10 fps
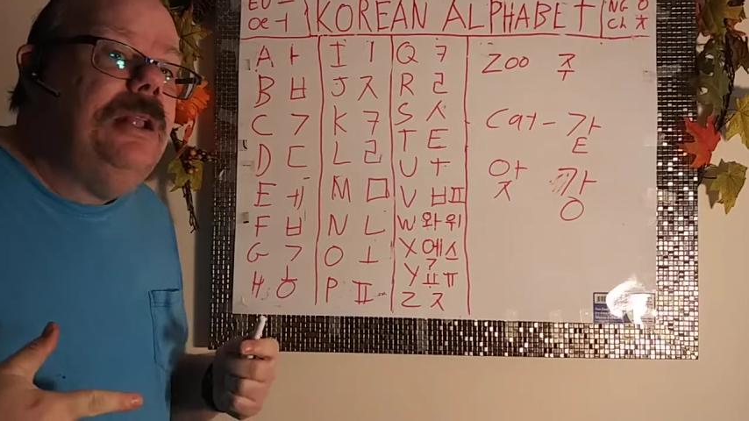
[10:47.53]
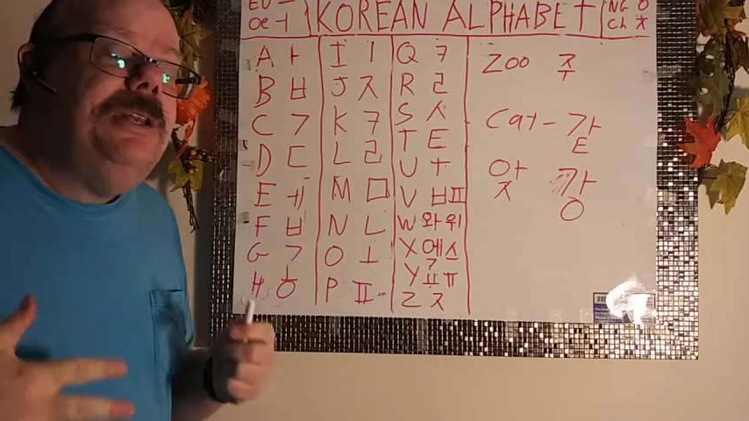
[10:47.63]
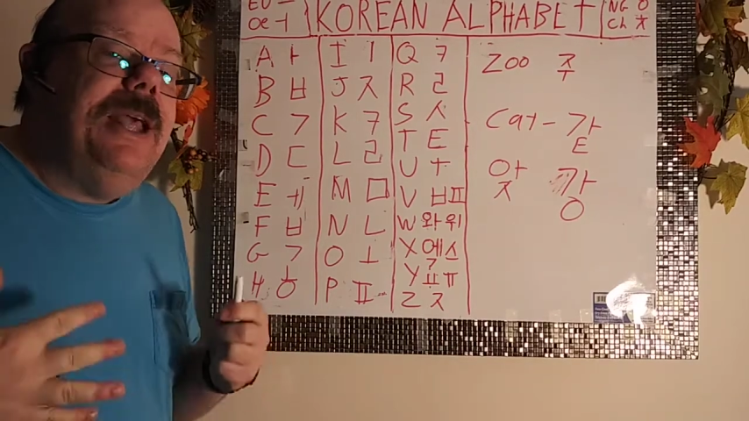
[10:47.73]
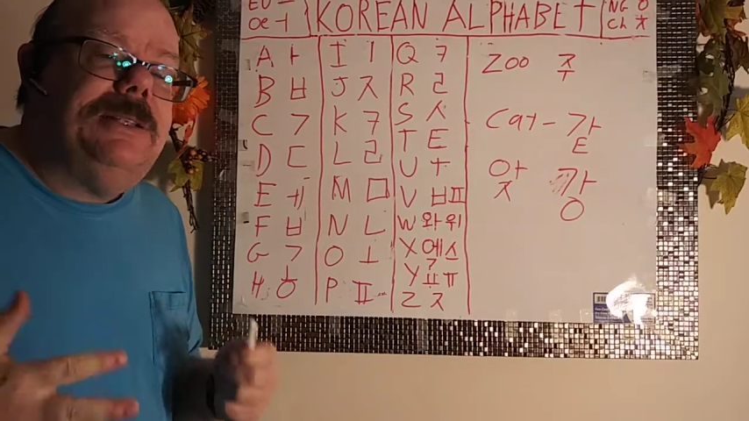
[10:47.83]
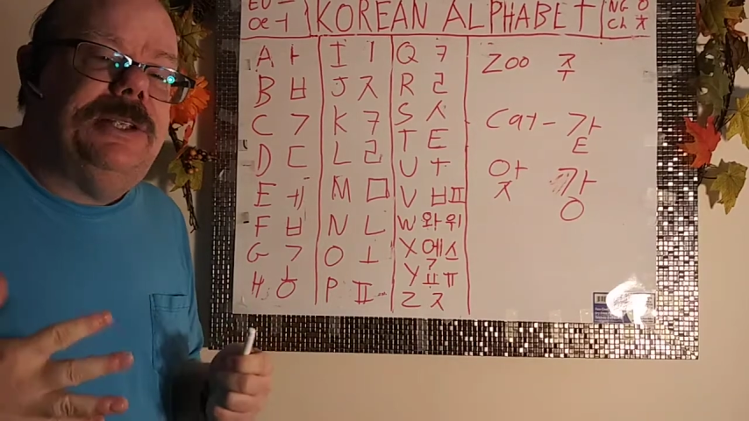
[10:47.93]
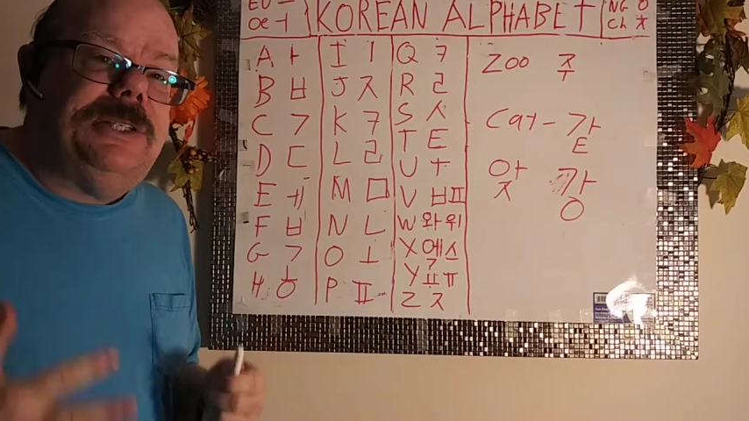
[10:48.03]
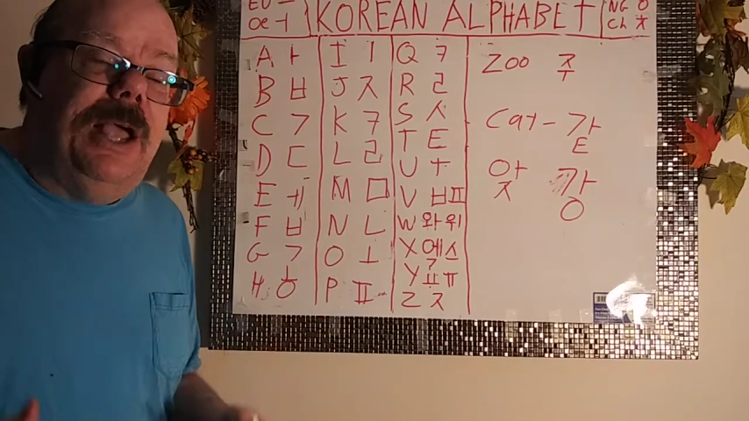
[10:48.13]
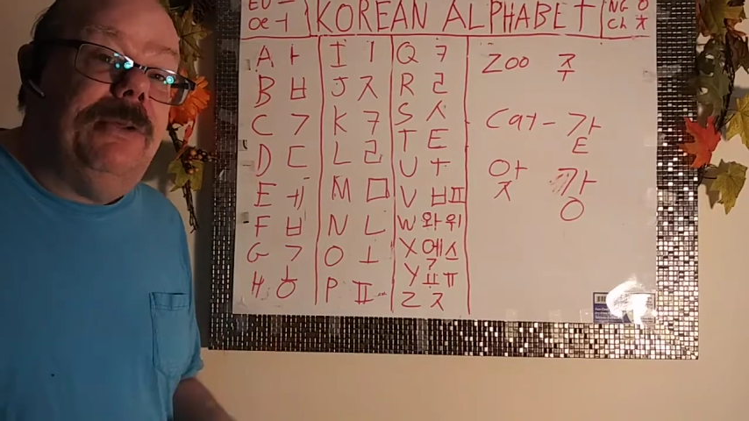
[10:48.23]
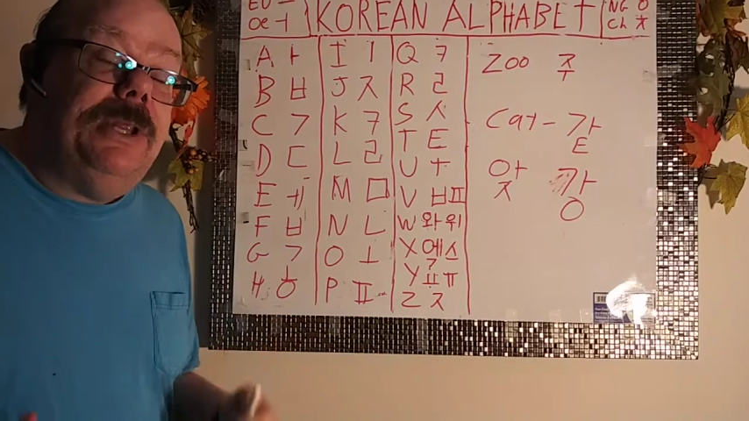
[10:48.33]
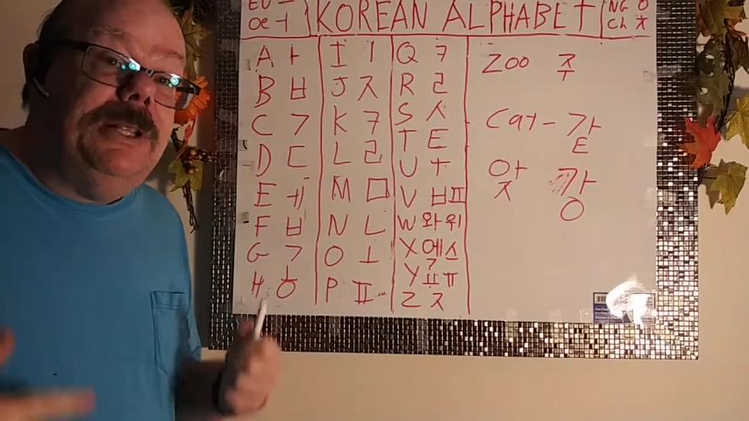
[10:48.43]

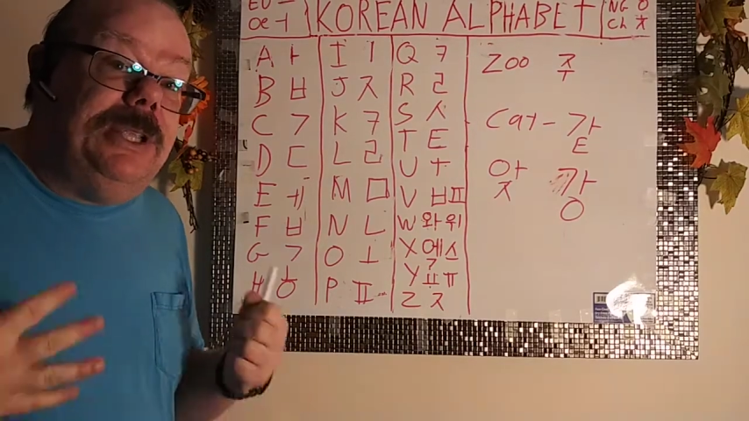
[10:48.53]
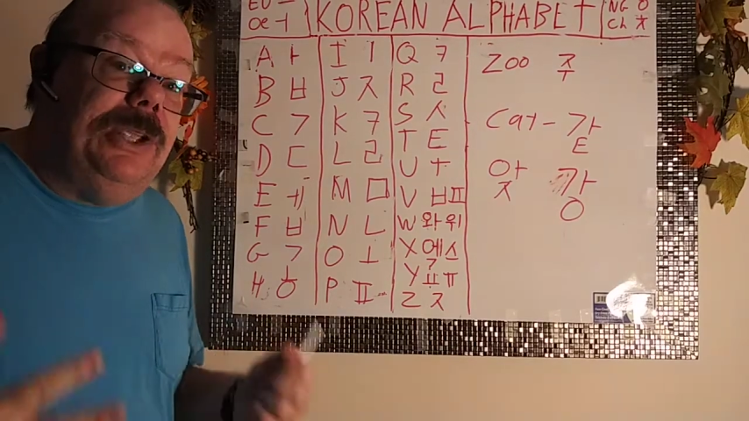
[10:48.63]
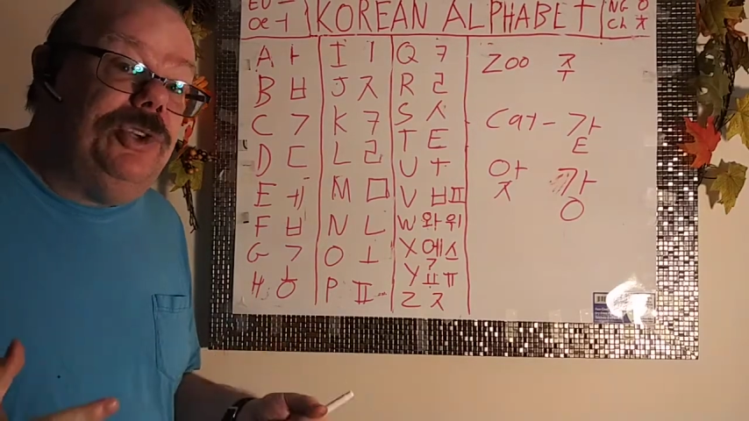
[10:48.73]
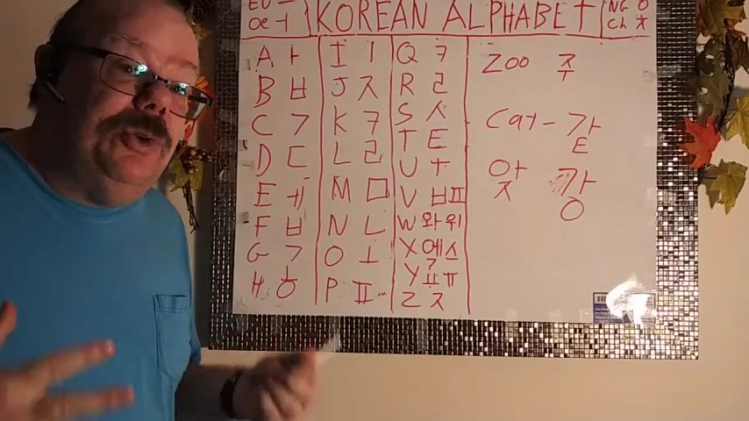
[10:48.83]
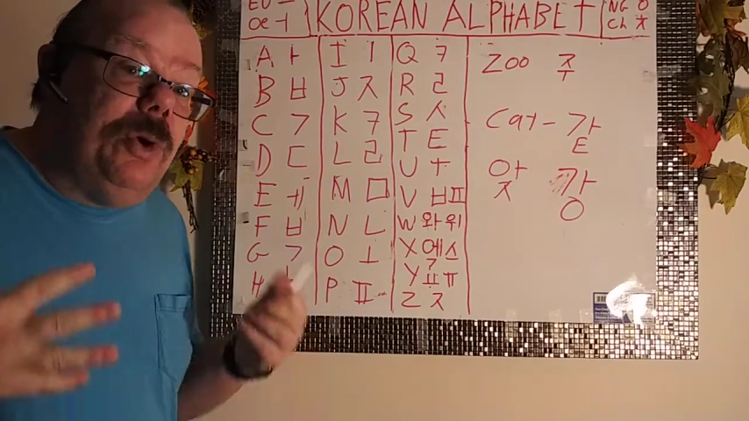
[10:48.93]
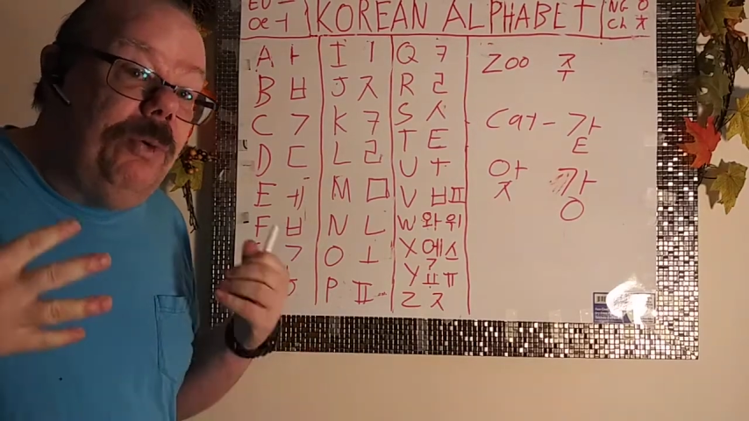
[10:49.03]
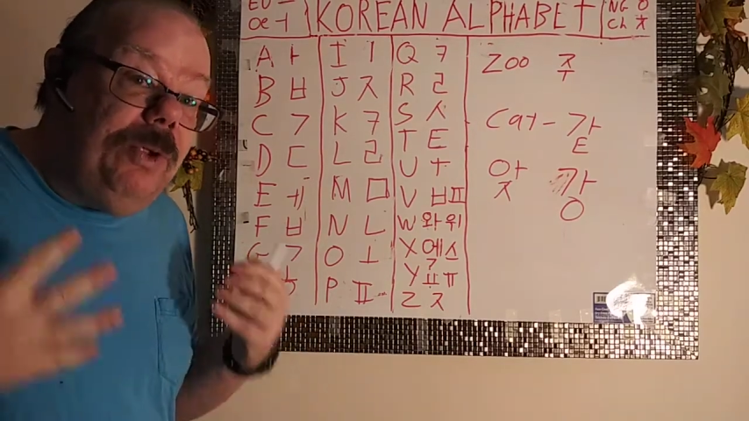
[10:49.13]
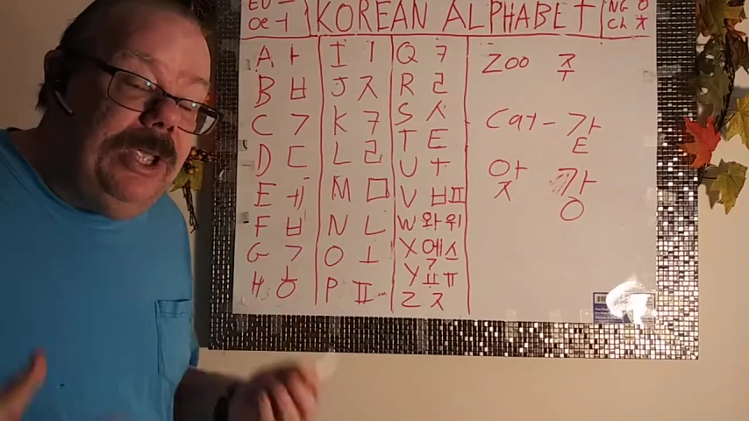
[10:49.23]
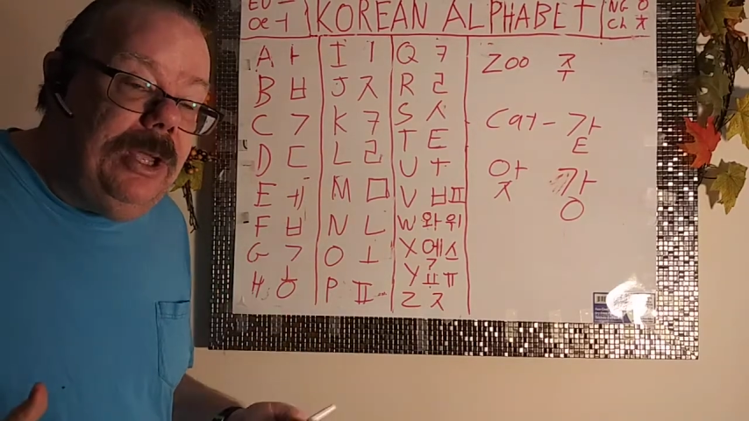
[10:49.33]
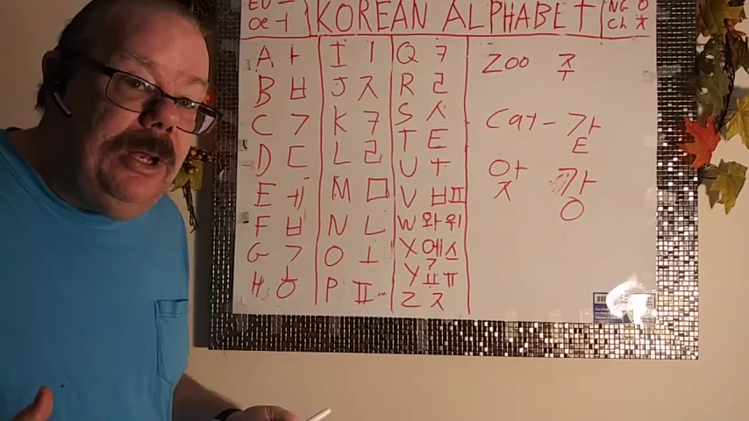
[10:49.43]
necessarily to teach you
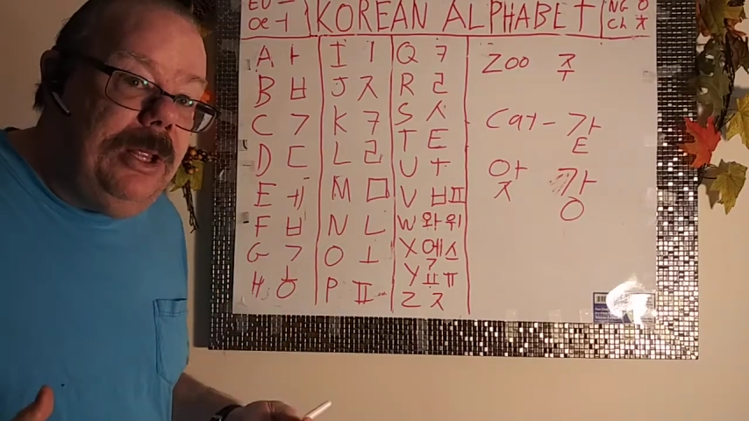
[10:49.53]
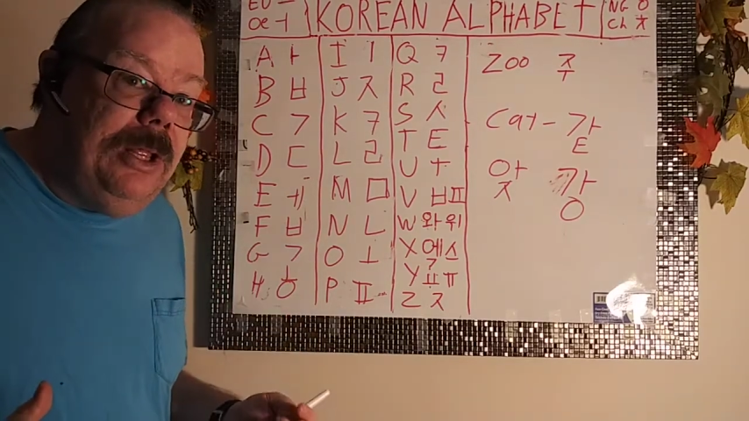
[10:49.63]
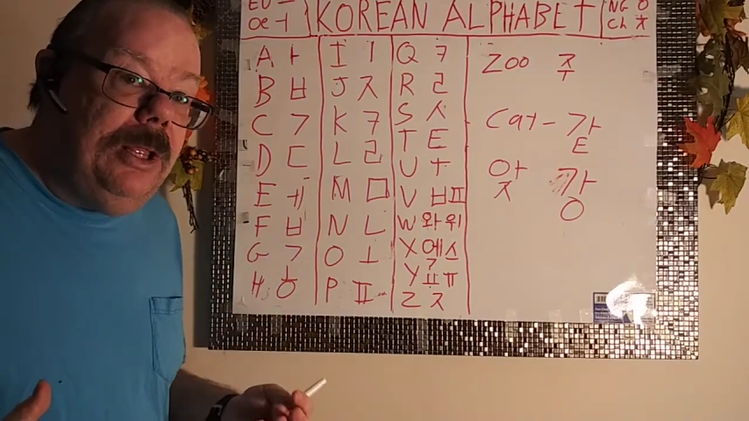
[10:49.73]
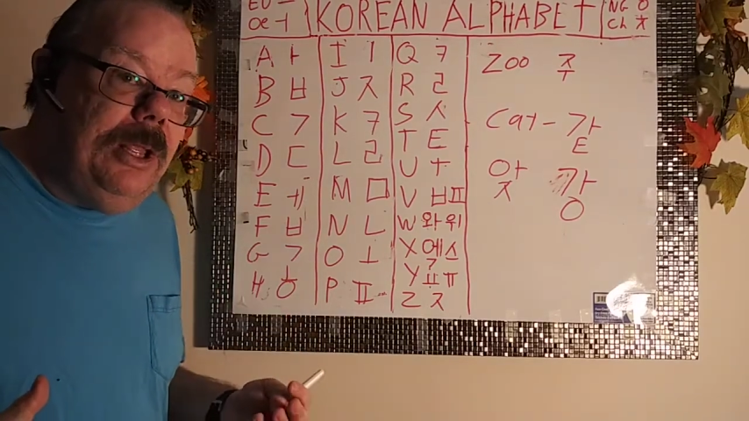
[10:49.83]
Korean.